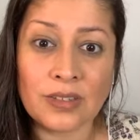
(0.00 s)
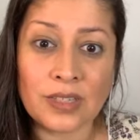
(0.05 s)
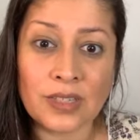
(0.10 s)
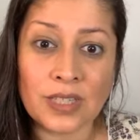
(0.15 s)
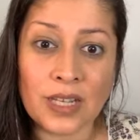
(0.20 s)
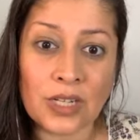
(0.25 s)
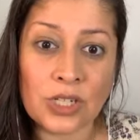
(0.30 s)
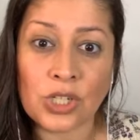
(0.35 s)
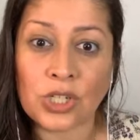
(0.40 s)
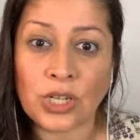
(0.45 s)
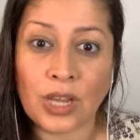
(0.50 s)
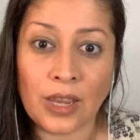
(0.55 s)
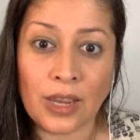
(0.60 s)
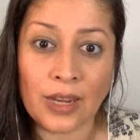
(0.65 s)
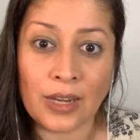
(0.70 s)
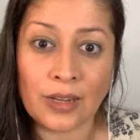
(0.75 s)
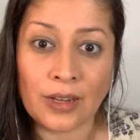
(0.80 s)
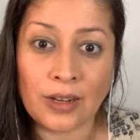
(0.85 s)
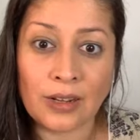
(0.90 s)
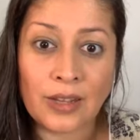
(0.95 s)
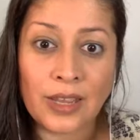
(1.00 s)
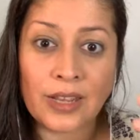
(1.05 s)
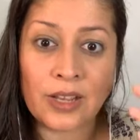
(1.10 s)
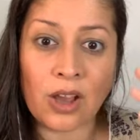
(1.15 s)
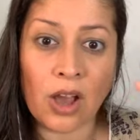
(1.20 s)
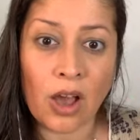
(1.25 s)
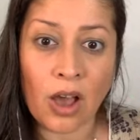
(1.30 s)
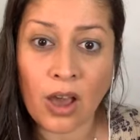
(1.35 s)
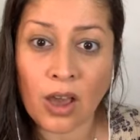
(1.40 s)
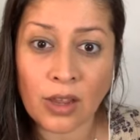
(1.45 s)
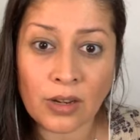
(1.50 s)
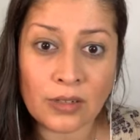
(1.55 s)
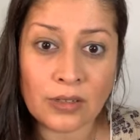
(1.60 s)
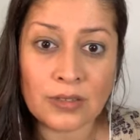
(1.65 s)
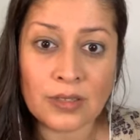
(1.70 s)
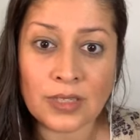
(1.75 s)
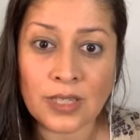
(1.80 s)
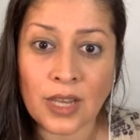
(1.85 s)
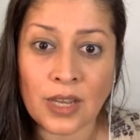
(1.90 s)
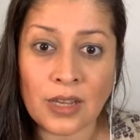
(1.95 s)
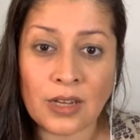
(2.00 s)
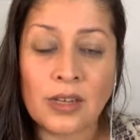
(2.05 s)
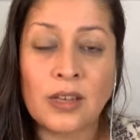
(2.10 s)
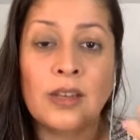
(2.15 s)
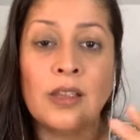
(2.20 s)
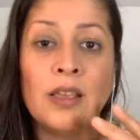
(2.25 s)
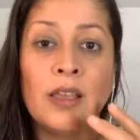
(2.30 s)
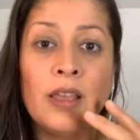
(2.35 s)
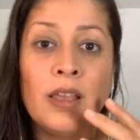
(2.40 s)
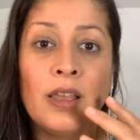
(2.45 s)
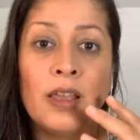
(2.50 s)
sunshine, like hot sun,